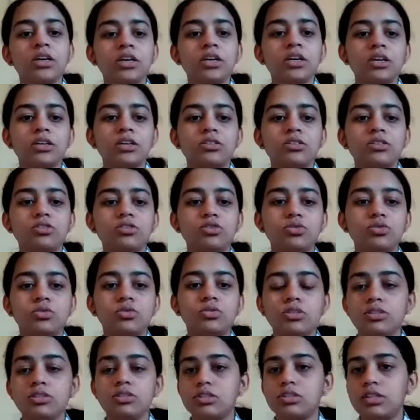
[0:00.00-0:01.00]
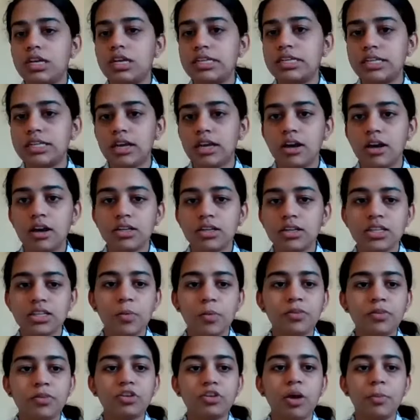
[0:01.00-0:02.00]
So these are some of the
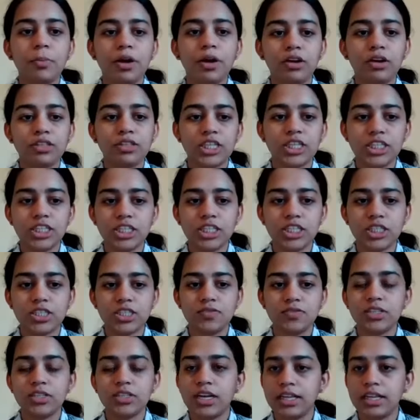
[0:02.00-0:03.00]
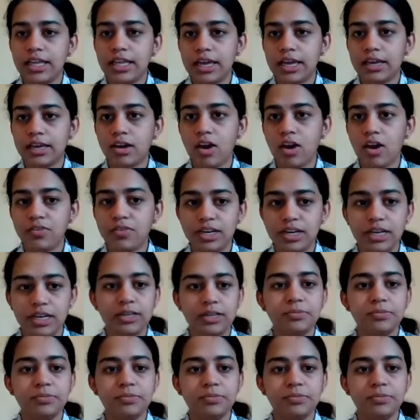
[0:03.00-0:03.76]
global health initiatives that are there currently.